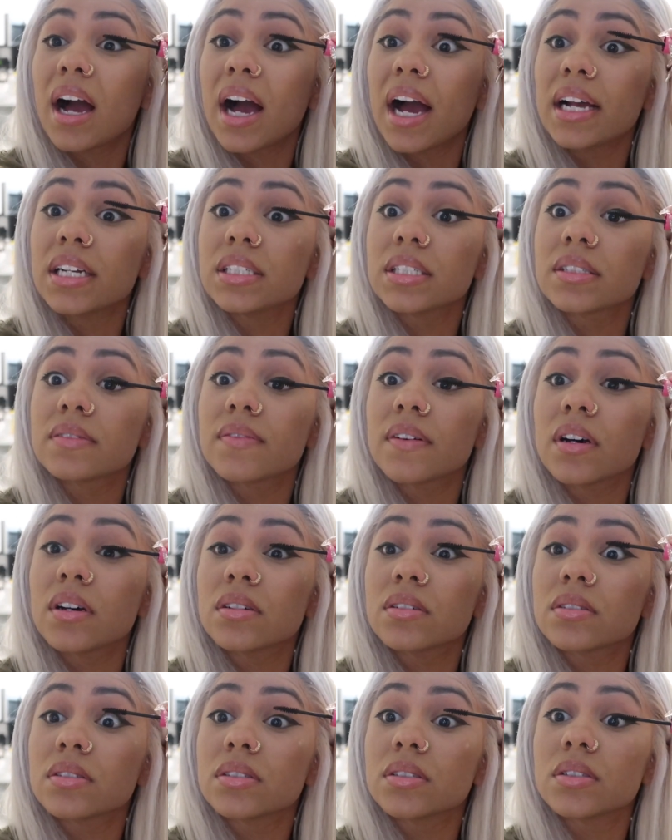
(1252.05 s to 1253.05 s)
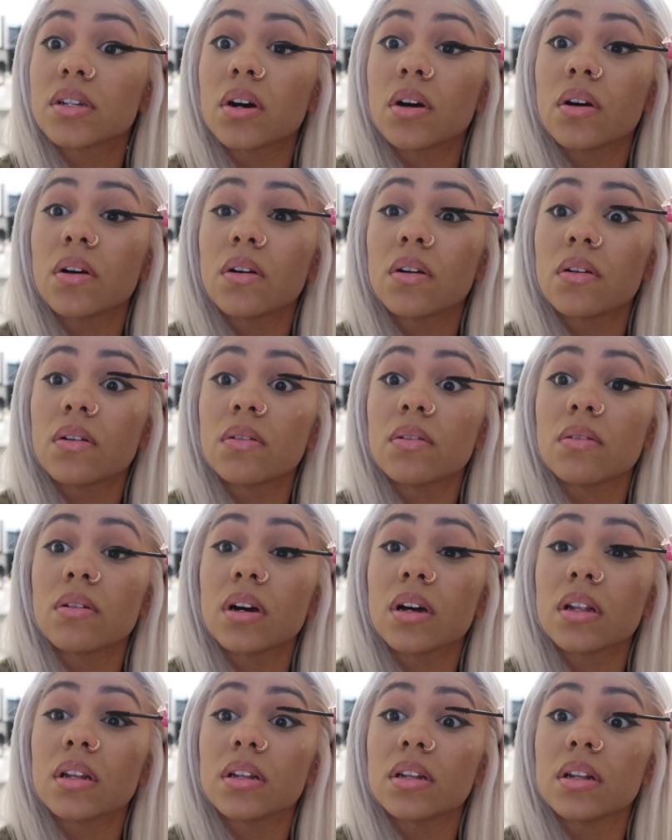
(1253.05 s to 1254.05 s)
I just felt so
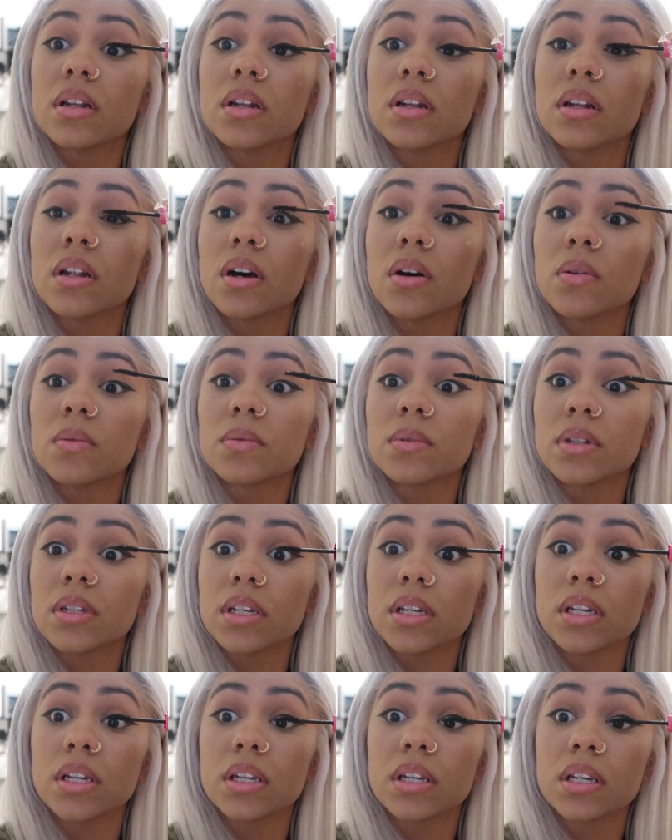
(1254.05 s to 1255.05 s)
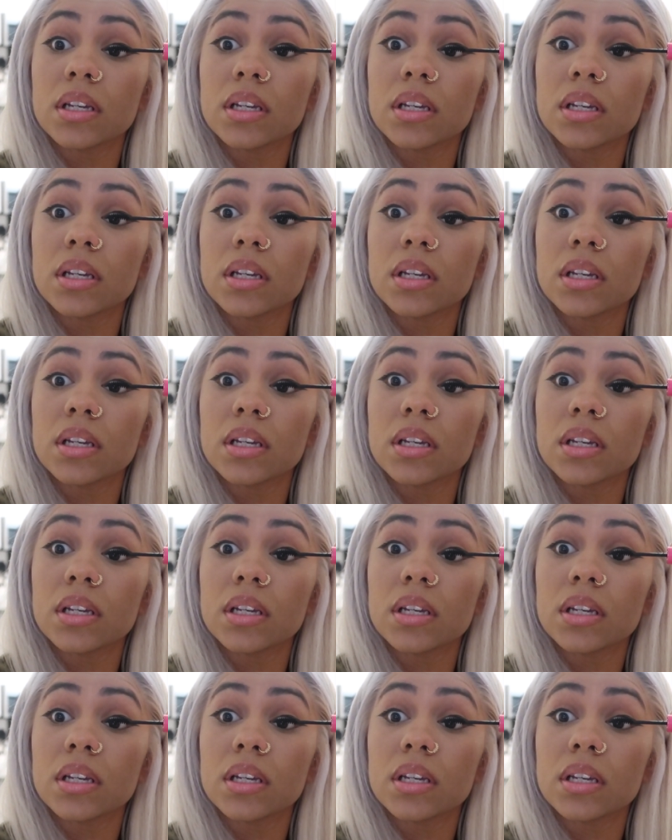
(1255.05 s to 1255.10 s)
lonely,